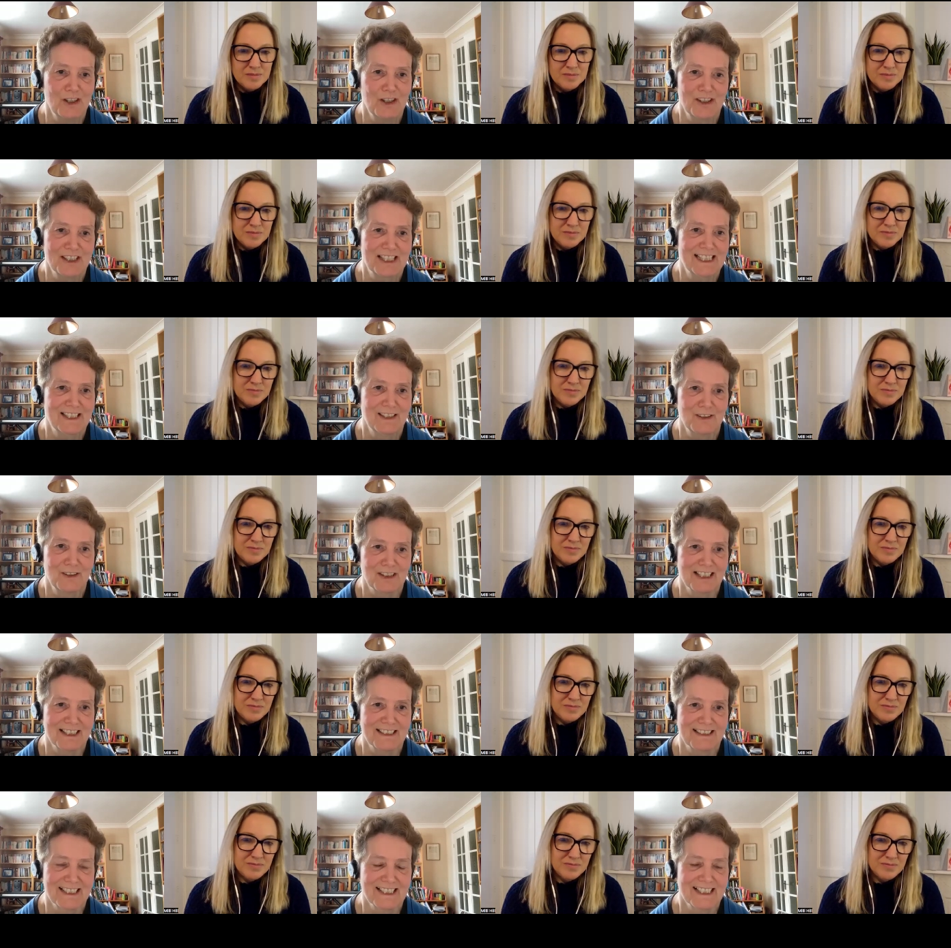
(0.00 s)
Speaker 1: hard slog i
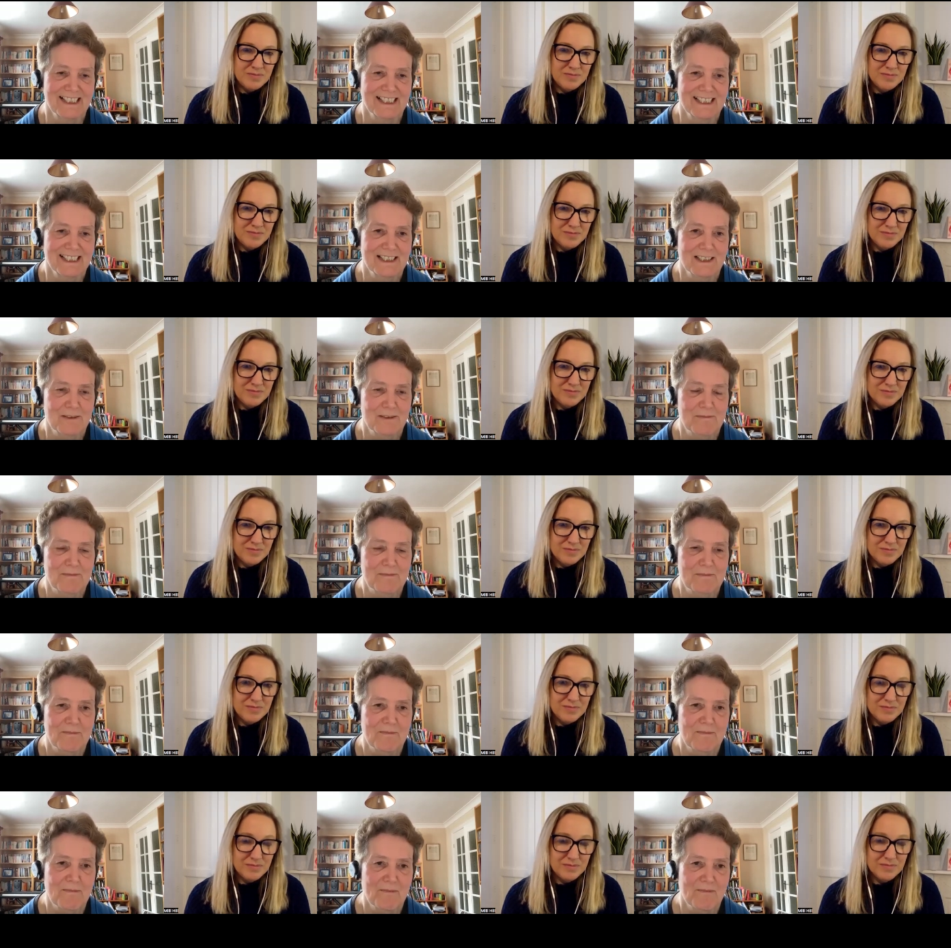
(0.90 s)
think
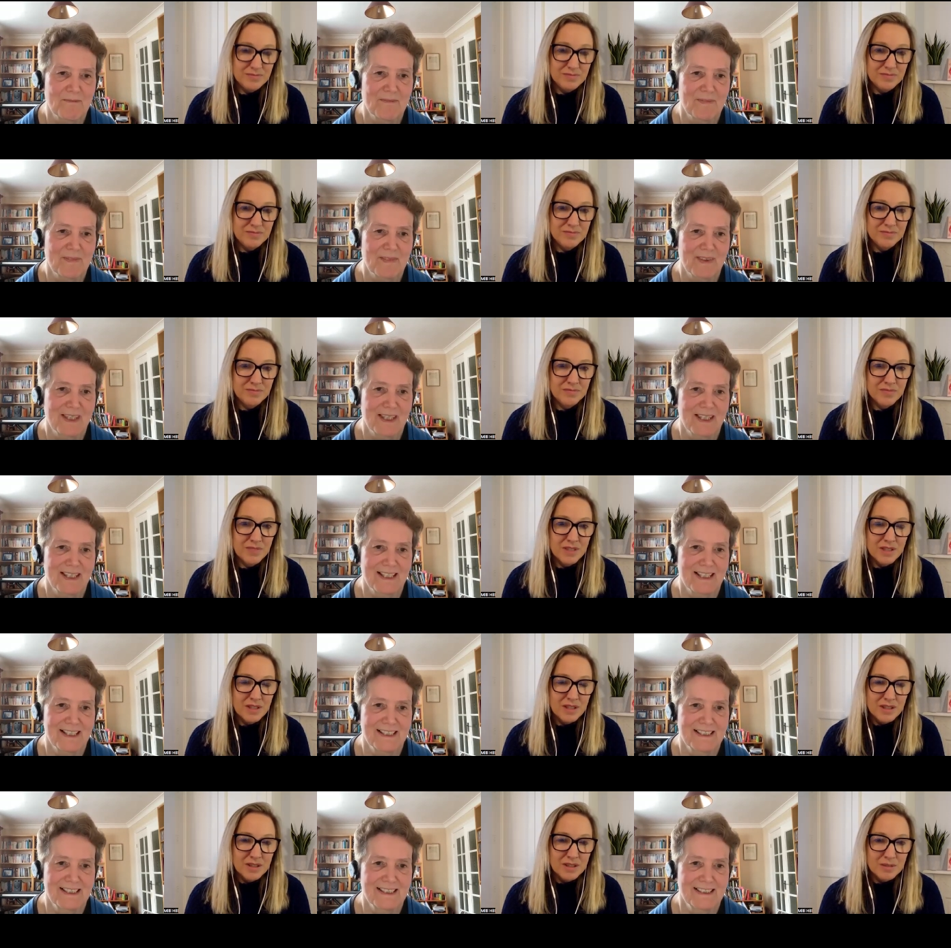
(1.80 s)
Speaker 2: mm-hmm.
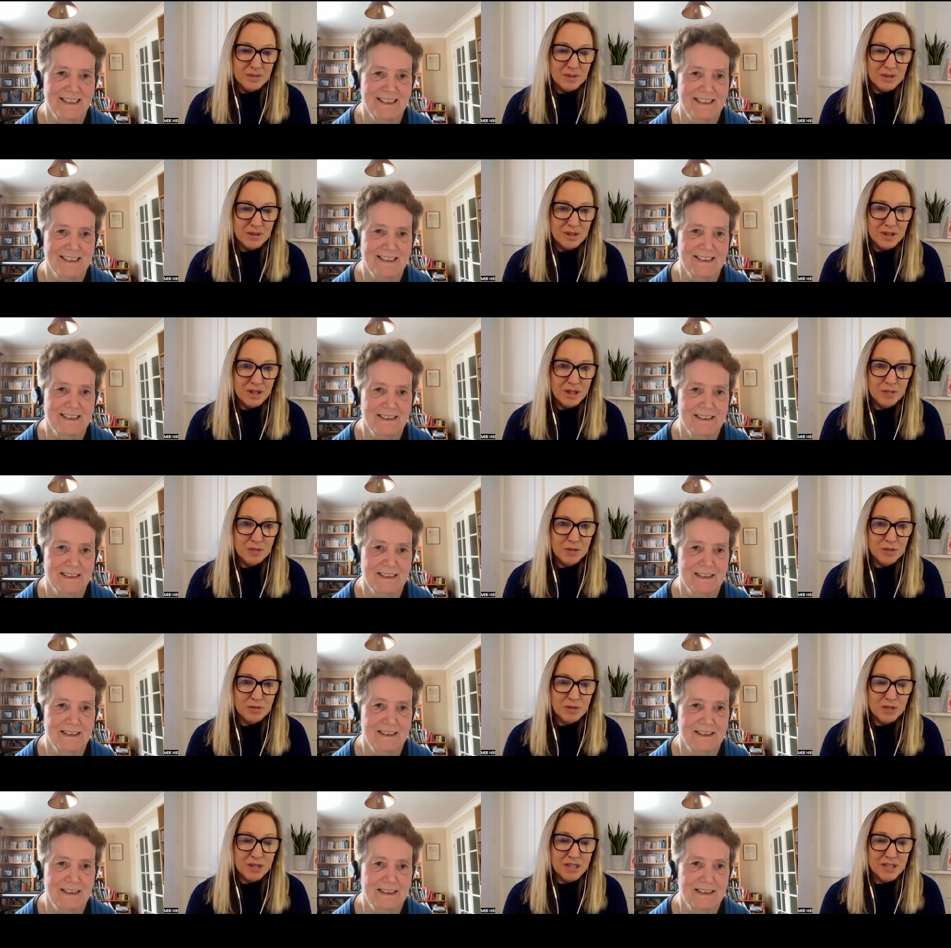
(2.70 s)
well i hope you're
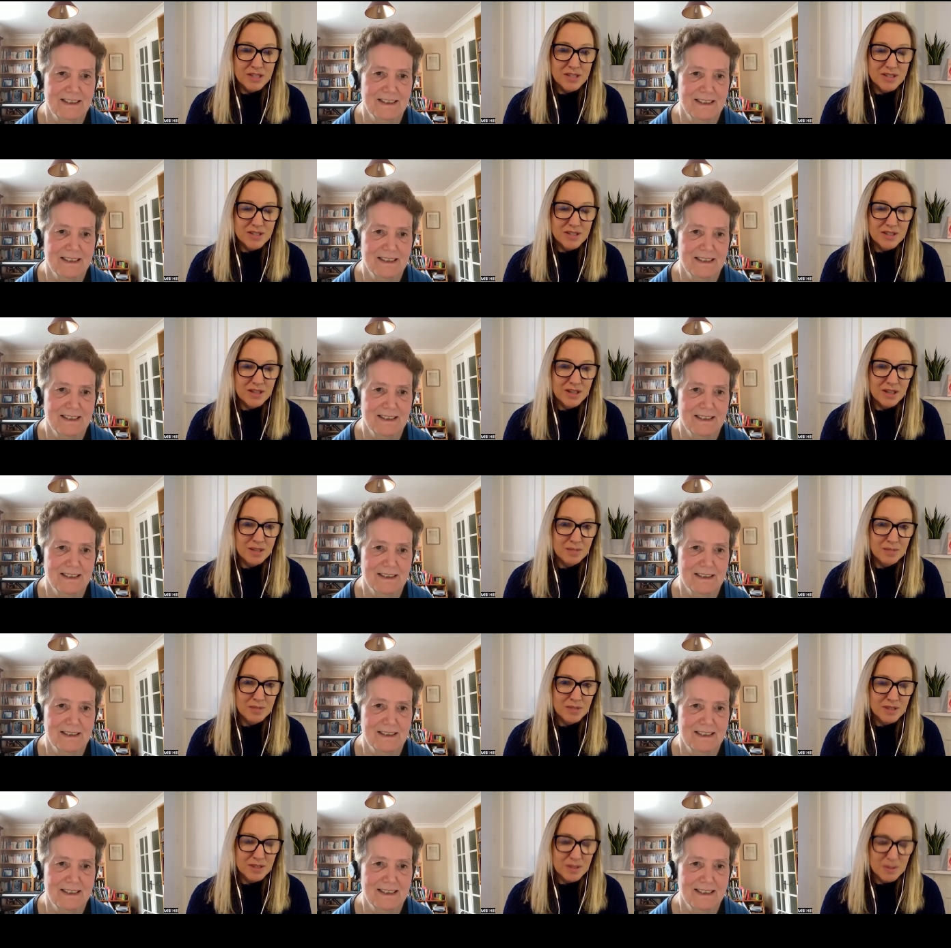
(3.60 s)
right um,
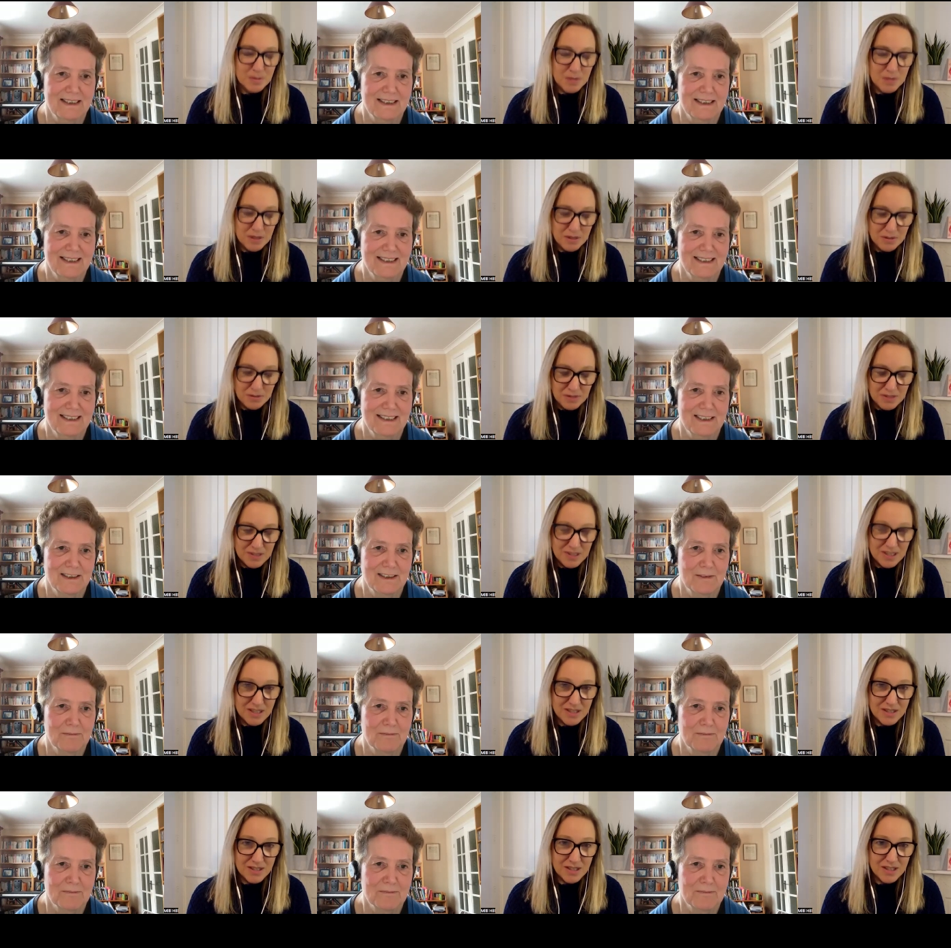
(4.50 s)
it's been
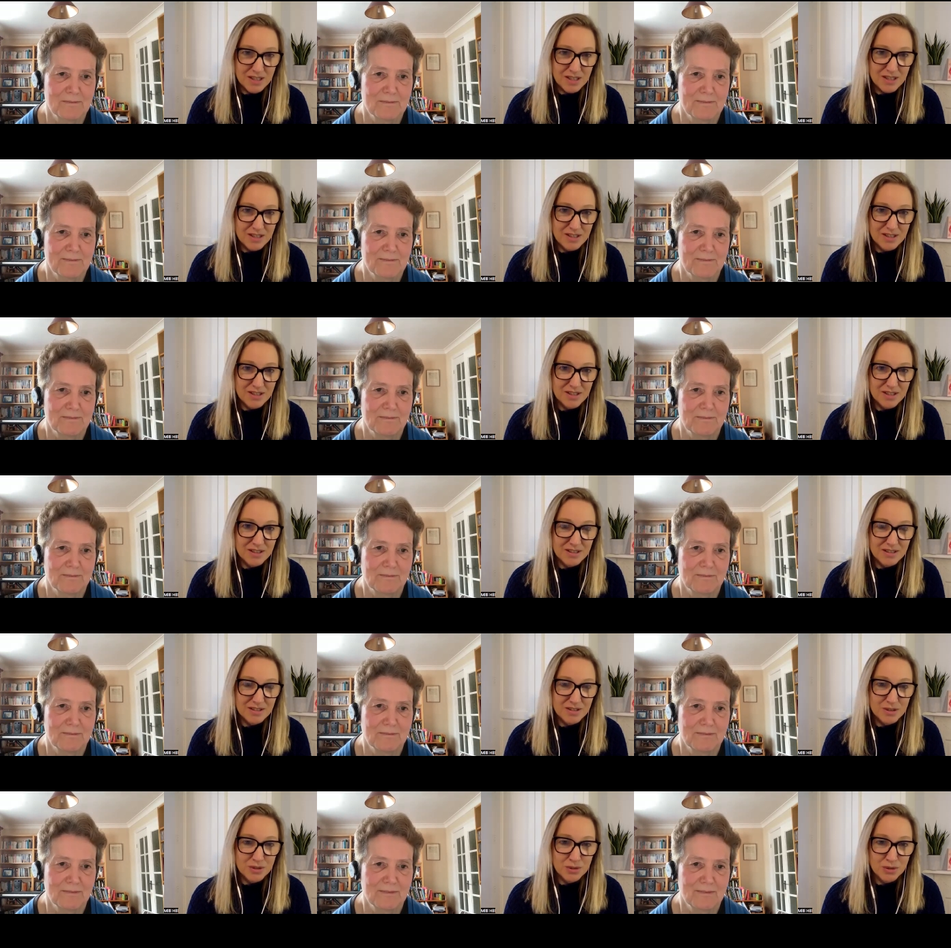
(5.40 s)
fantastic
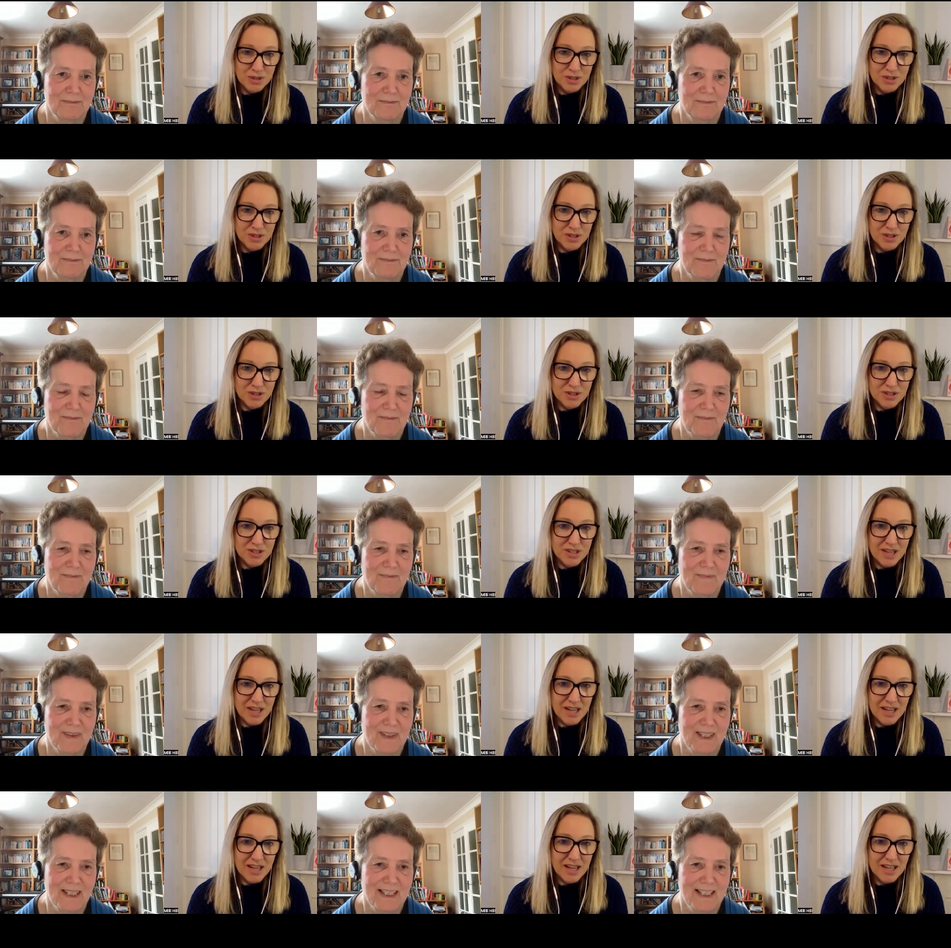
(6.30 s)
talking to you
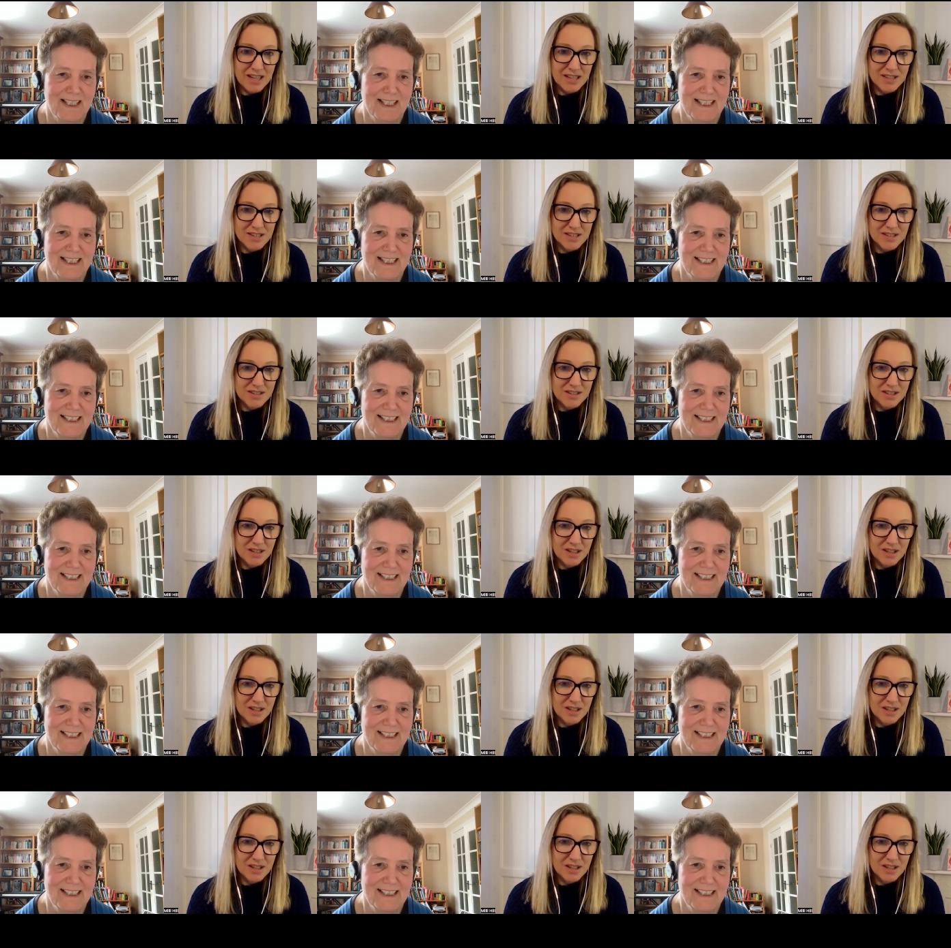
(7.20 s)
today, and